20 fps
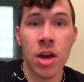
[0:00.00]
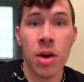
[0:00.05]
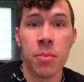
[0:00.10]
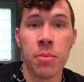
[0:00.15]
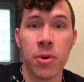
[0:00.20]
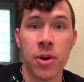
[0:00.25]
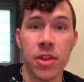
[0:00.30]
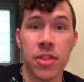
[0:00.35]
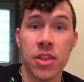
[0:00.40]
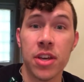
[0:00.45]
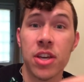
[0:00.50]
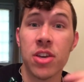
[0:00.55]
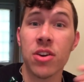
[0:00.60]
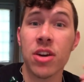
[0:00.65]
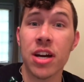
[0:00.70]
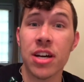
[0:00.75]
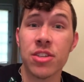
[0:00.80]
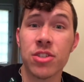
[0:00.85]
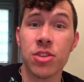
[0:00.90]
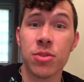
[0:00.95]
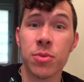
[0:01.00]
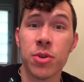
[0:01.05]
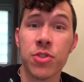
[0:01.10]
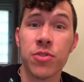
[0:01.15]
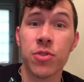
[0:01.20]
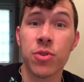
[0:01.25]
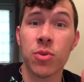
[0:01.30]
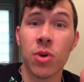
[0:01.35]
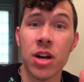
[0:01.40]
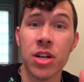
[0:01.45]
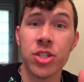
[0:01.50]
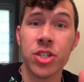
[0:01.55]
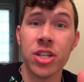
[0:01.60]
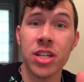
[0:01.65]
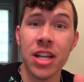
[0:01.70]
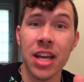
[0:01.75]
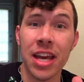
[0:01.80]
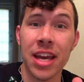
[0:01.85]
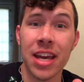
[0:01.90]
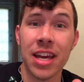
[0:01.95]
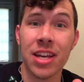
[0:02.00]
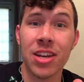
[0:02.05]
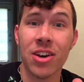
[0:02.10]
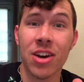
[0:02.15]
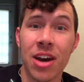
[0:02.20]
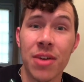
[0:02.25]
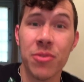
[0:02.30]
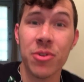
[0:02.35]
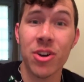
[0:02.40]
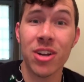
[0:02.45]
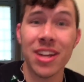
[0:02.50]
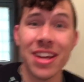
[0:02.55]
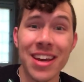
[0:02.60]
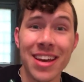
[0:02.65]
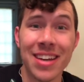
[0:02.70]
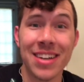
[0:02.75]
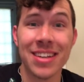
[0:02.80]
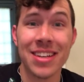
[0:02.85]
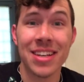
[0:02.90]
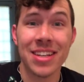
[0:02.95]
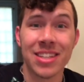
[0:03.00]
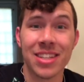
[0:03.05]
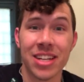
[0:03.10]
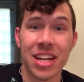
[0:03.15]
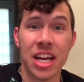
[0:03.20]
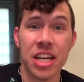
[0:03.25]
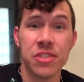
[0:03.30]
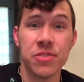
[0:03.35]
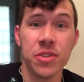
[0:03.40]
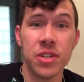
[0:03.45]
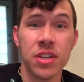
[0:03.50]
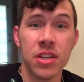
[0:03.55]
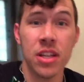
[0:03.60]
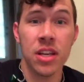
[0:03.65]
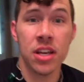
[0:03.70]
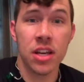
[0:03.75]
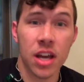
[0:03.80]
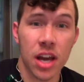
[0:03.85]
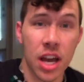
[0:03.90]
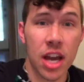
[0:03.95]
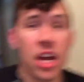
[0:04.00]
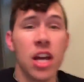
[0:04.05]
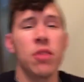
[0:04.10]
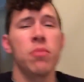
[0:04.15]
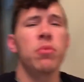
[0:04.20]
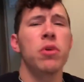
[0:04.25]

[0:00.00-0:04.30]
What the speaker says: But thank you guys so much for watching, and y'all have a great day. To Nashville and